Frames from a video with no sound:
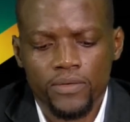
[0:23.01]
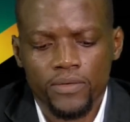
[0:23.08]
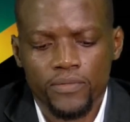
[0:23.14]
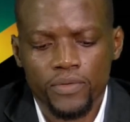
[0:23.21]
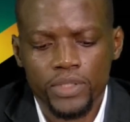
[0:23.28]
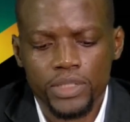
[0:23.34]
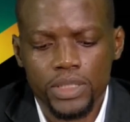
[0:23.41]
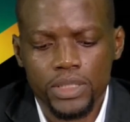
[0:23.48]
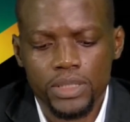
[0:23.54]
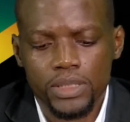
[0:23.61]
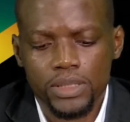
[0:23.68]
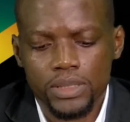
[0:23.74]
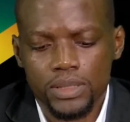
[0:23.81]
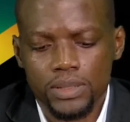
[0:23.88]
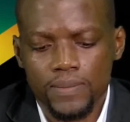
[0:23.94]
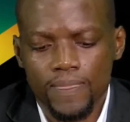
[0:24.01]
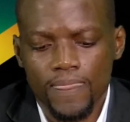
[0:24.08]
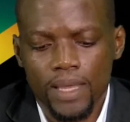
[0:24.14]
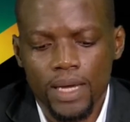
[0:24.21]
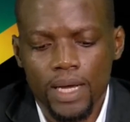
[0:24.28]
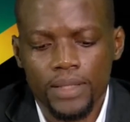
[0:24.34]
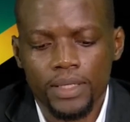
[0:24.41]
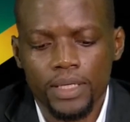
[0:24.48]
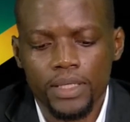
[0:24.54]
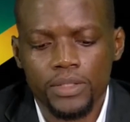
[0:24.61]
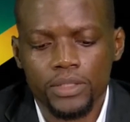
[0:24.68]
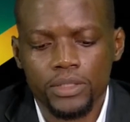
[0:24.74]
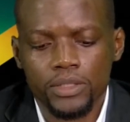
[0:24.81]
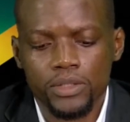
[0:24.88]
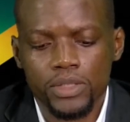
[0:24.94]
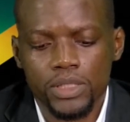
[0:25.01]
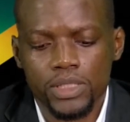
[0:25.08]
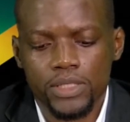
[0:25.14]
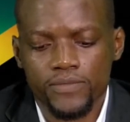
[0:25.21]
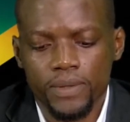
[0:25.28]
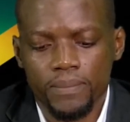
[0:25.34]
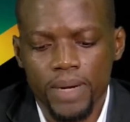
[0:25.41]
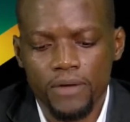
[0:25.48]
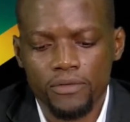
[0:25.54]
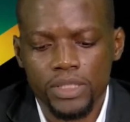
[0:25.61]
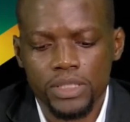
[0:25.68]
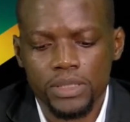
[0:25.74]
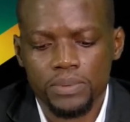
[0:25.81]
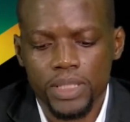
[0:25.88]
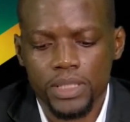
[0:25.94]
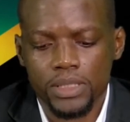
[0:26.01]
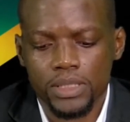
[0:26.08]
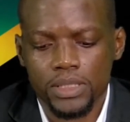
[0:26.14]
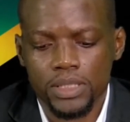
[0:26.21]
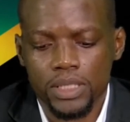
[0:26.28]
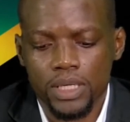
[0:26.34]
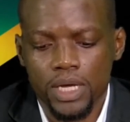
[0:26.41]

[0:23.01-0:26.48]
Fishers and other users of the marine space